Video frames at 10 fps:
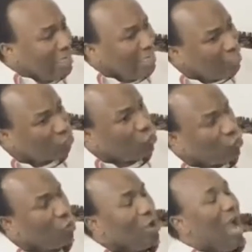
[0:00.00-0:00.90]
in the
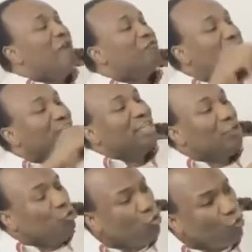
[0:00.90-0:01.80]
school and
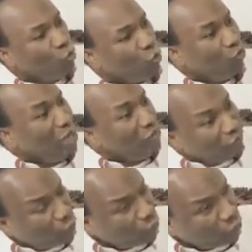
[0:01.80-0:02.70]
feeding you real
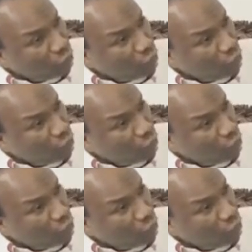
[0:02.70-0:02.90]
food.